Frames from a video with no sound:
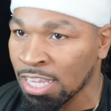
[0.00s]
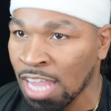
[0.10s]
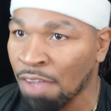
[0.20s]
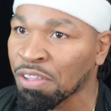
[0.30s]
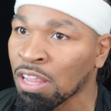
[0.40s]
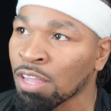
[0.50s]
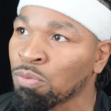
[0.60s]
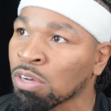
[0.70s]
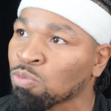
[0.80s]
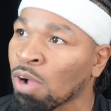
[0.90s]
Definitely
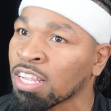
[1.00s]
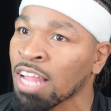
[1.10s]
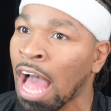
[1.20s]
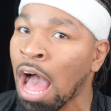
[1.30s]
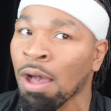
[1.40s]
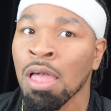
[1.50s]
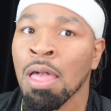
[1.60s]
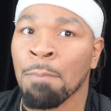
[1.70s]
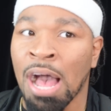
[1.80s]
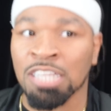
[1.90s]
was one of
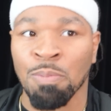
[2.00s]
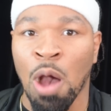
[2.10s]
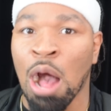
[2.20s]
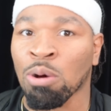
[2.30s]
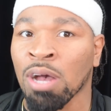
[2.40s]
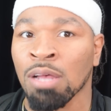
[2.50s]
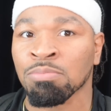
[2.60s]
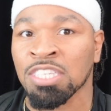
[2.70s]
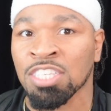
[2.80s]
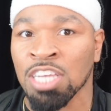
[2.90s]
the possible
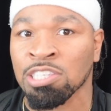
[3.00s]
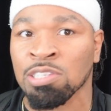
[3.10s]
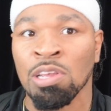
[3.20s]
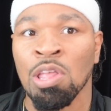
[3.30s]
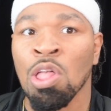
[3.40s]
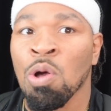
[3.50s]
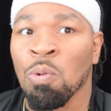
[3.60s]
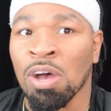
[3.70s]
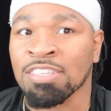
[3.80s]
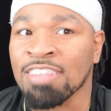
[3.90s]
outcomes. It just
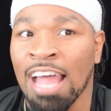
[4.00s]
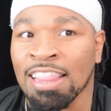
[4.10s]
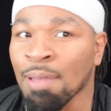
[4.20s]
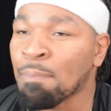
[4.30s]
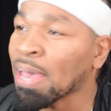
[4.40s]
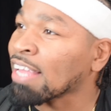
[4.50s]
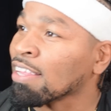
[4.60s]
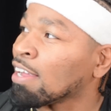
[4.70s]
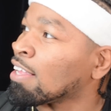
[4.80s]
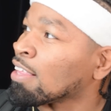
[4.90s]
was not
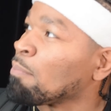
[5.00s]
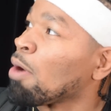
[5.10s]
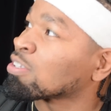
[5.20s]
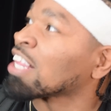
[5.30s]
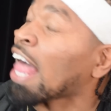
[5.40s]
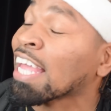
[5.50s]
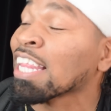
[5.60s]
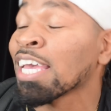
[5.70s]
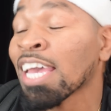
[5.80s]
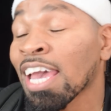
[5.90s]
the most
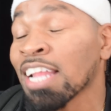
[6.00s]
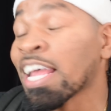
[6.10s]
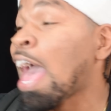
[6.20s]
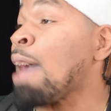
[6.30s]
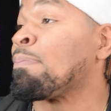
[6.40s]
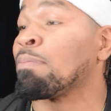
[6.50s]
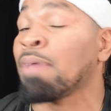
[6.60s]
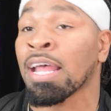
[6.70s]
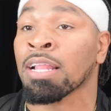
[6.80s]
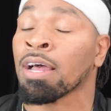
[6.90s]
likely, and it happened,
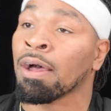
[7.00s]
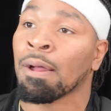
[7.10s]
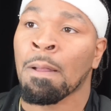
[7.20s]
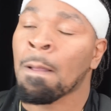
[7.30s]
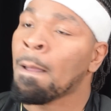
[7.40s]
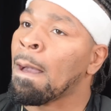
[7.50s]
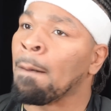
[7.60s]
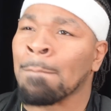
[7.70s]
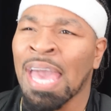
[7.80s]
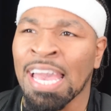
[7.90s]
man.
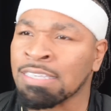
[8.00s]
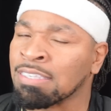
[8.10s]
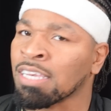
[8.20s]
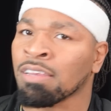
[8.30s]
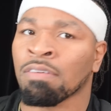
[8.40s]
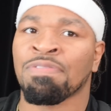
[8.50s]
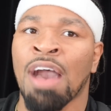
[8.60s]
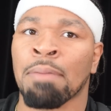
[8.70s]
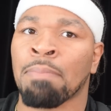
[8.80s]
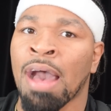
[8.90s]
Amazing
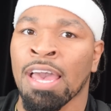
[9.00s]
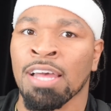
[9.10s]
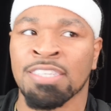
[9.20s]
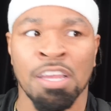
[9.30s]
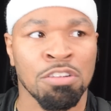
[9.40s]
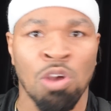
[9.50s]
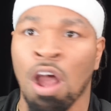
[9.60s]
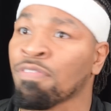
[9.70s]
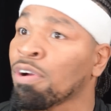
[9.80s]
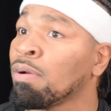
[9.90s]
fight by Terence
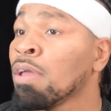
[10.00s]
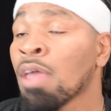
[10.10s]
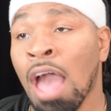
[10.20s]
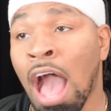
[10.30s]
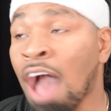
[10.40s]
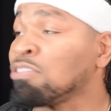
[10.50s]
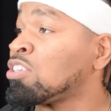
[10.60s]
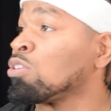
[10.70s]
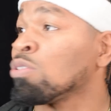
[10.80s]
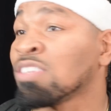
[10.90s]
Crawford.
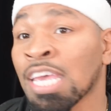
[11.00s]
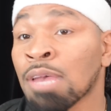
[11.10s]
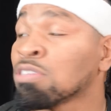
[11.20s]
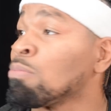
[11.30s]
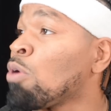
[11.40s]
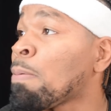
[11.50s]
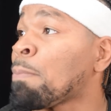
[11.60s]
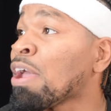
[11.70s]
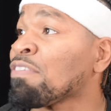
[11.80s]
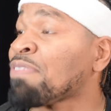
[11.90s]
Obviously, you can see he was the more
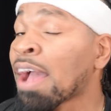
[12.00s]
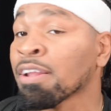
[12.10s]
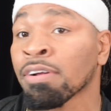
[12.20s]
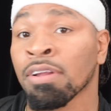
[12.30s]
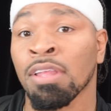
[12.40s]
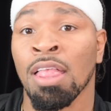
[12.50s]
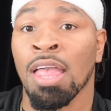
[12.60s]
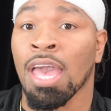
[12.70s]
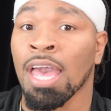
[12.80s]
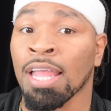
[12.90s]
prepared fighter,
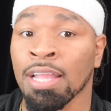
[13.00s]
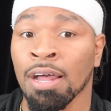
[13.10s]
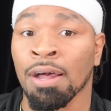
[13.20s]
and